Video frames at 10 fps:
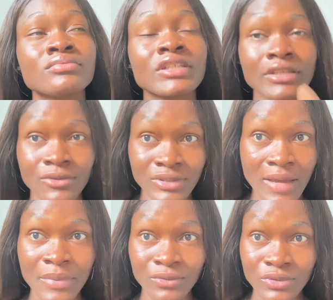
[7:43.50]
click on
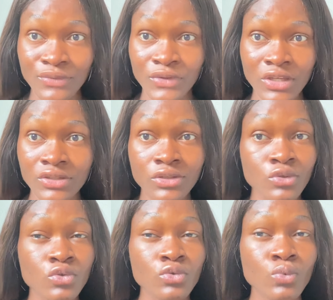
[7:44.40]
that bell notification
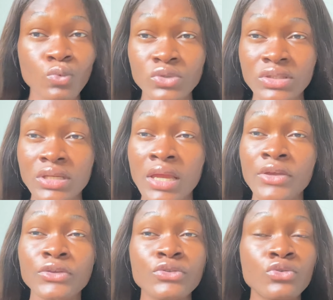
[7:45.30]
so
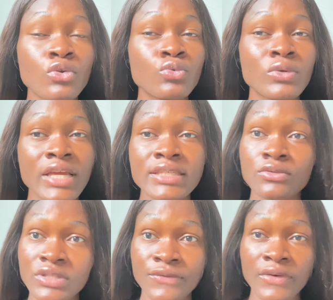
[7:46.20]
you get
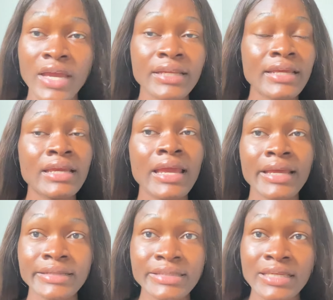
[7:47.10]
notified
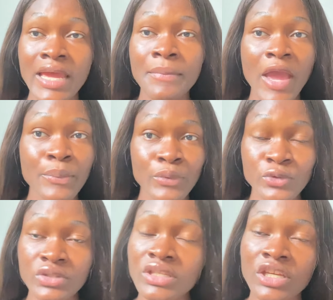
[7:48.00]
anytime I
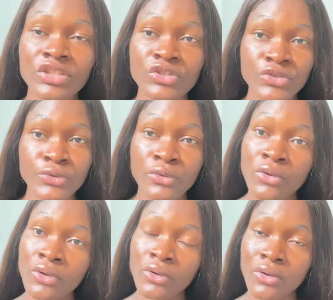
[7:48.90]
post a new
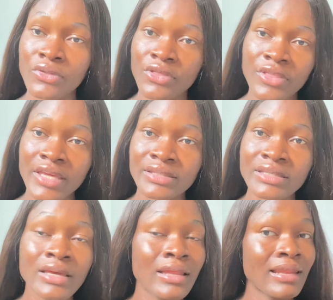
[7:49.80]

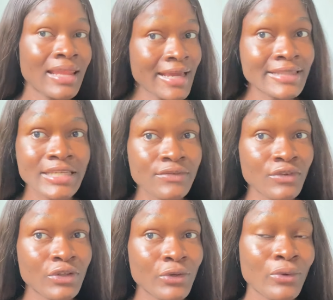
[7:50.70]
content. Like this
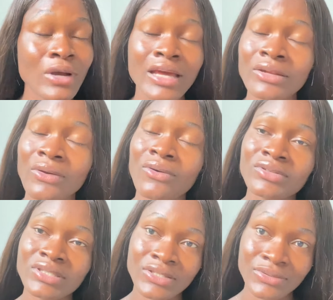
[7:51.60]
video, and
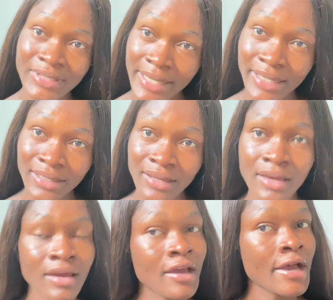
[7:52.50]
until then,
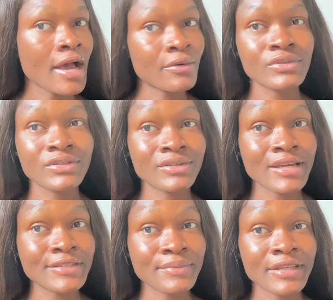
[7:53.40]
I will see you
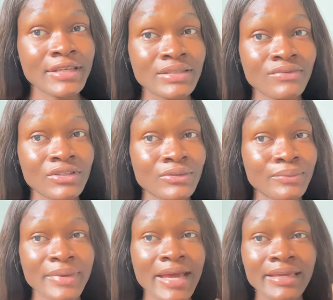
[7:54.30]
guys in my next video.
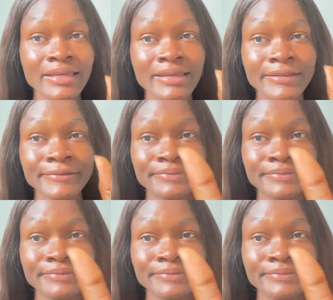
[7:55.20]
Bye.